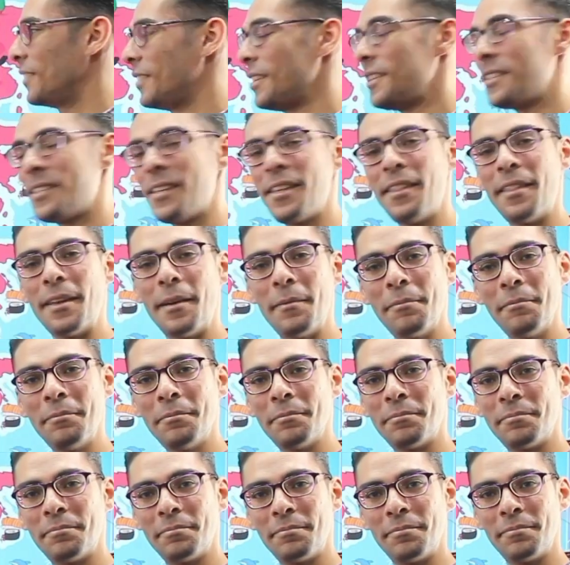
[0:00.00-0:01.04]
do you see them?
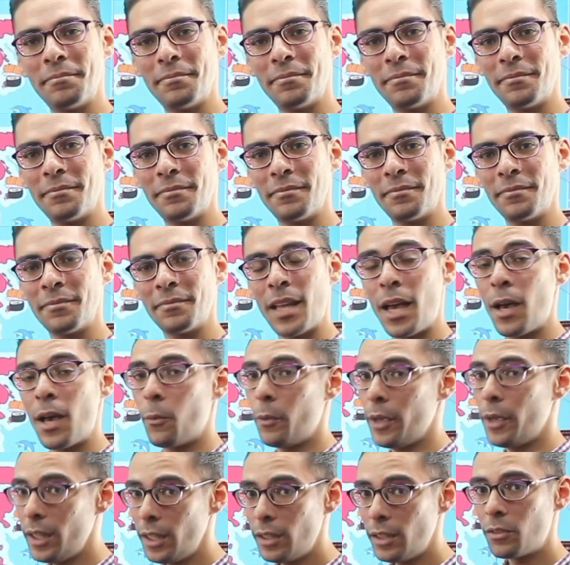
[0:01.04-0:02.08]

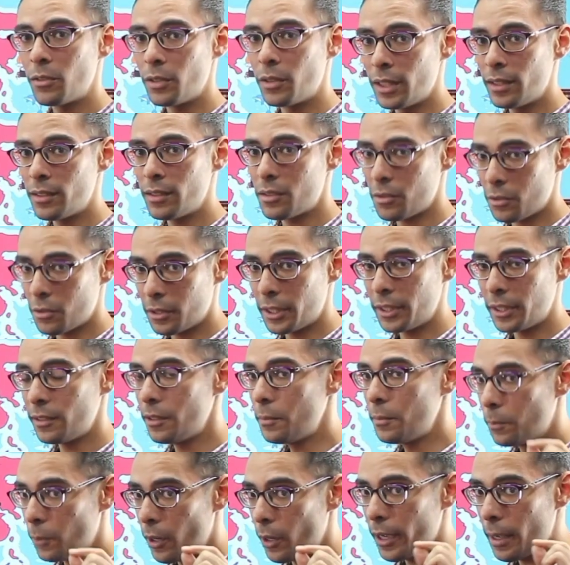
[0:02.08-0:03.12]
We need to get
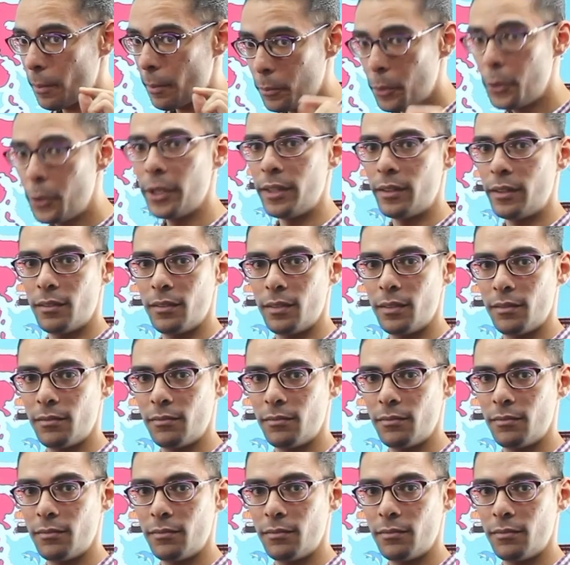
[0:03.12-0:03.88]
started by a point.